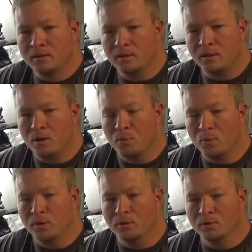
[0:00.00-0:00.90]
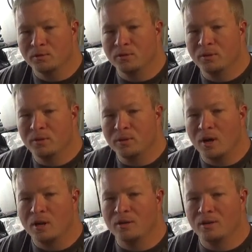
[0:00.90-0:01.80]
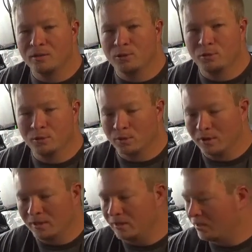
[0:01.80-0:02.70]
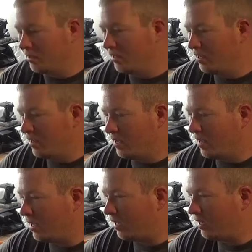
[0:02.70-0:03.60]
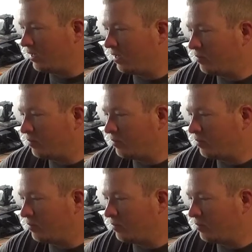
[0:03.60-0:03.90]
when there's not a shooter in, and